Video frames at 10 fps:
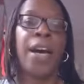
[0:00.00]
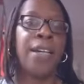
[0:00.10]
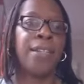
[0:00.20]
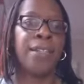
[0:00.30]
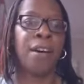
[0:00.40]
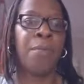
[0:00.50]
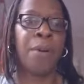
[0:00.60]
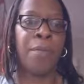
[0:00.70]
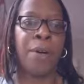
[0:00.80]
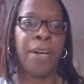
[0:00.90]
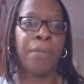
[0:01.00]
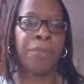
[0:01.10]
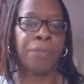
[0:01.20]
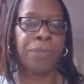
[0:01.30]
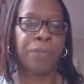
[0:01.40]
and I'm by my
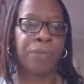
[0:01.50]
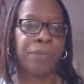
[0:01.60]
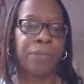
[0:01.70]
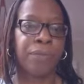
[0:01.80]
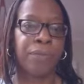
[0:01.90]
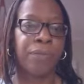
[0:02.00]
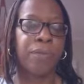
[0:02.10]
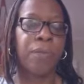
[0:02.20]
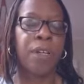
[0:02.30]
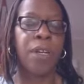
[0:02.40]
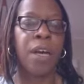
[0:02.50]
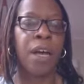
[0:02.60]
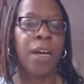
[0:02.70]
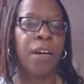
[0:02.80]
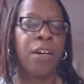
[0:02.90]

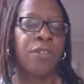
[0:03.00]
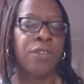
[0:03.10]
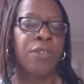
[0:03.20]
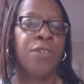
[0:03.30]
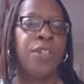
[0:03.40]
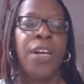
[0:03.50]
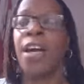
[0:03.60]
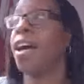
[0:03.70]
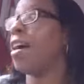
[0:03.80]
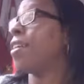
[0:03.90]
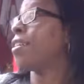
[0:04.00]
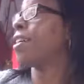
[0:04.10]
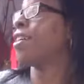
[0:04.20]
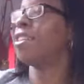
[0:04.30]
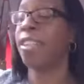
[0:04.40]
uh, garden door, and I
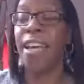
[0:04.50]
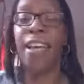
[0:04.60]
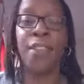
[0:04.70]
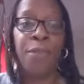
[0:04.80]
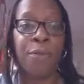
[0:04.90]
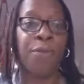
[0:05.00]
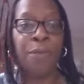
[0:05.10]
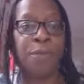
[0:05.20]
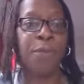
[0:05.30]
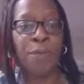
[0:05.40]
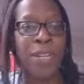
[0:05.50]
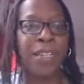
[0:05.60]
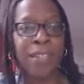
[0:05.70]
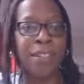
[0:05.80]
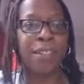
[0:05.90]
can just hear the the
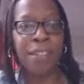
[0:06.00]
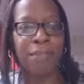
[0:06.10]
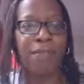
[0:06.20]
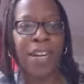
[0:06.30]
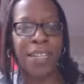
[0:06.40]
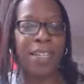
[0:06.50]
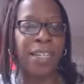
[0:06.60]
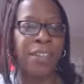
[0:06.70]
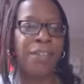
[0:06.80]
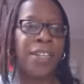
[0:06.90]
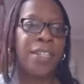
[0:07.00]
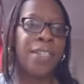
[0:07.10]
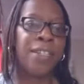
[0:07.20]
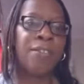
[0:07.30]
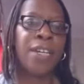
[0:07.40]
wind rattling the
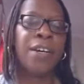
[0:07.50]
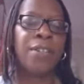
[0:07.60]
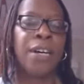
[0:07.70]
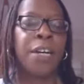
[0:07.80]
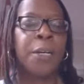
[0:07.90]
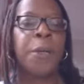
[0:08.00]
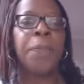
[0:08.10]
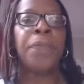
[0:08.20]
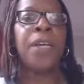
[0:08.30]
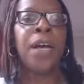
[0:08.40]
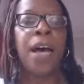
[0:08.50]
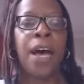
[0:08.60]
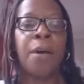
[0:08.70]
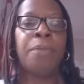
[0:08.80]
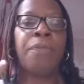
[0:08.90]
fences on the outside.
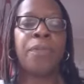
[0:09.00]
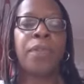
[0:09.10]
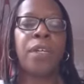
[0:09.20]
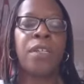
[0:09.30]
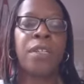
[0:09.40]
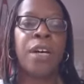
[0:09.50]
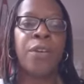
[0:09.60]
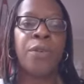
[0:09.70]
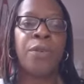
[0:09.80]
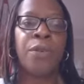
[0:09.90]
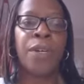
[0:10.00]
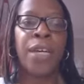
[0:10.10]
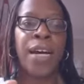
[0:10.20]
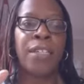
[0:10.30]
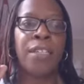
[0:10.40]
Um so
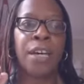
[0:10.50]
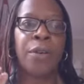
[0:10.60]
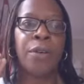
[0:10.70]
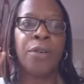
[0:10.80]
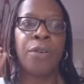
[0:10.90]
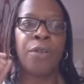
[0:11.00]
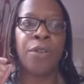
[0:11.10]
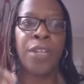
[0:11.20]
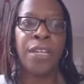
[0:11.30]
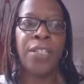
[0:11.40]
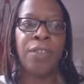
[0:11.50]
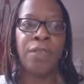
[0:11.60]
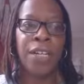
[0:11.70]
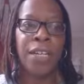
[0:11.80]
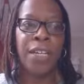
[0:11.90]
yeah, so you need to
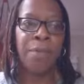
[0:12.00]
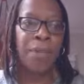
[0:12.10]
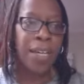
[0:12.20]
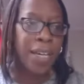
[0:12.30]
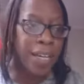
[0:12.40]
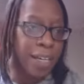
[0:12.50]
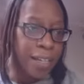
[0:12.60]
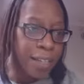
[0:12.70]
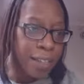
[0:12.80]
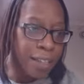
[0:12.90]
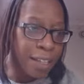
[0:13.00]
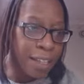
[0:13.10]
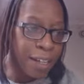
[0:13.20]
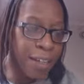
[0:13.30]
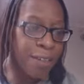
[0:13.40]
really be,
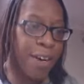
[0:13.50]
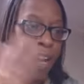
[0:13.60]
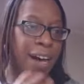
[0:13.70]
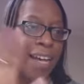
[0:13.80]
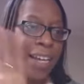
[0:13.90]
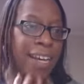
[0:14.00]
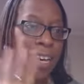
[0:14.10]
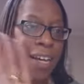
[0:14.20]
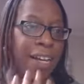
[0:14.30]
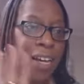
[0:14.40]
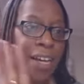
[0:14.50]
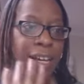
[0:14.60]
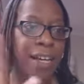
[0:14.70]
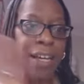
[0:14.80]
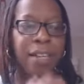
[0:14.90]
oh hi
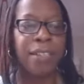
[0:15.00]
Liana,